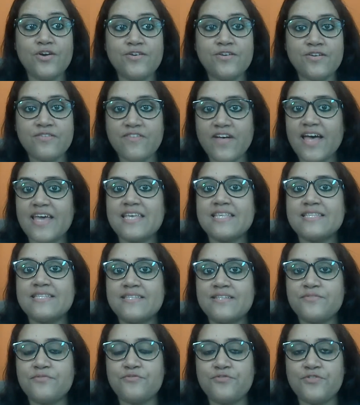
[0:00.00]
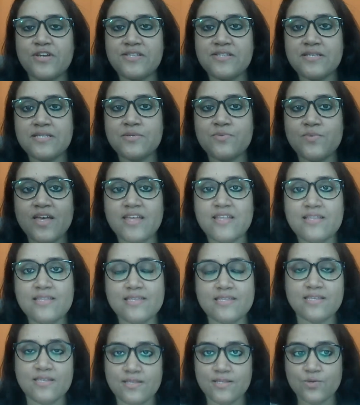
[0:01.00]
revise the phrases once.
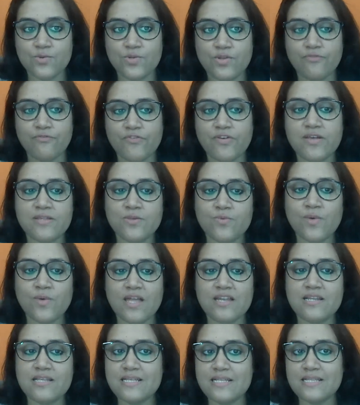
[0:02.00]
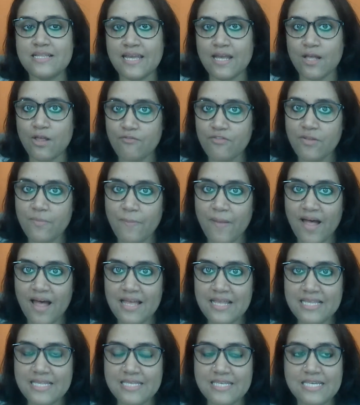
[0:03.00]
So the first one is a thing of the
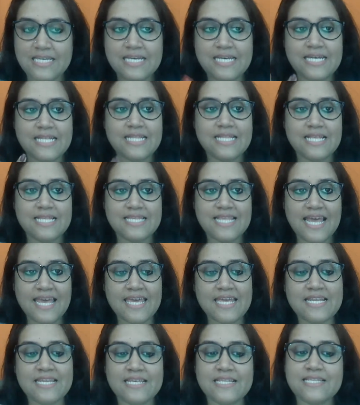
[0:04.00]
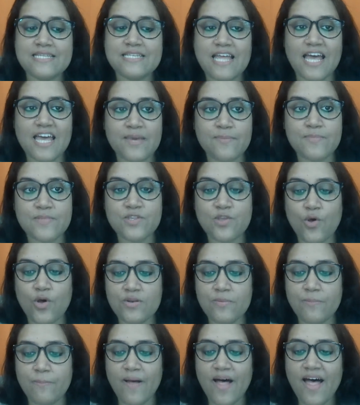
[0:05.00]
past. The second is times
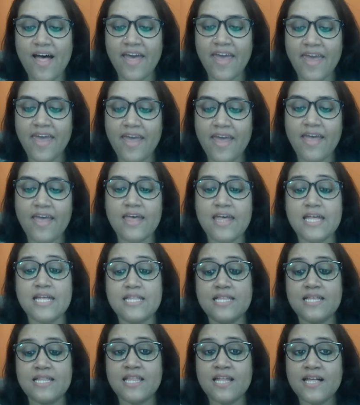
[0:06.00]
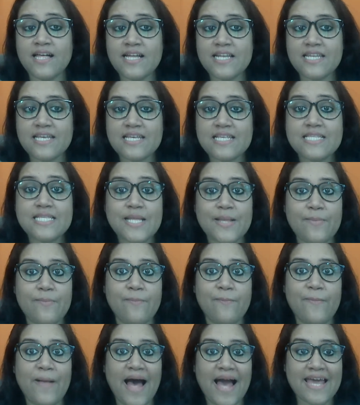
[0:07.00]
gone by. The third is
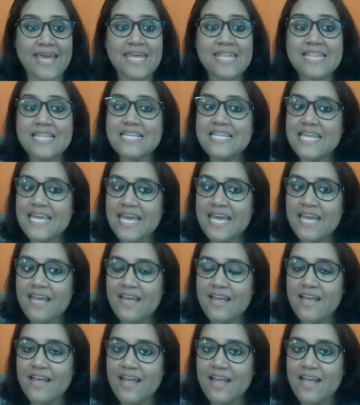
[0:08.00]
back in the day.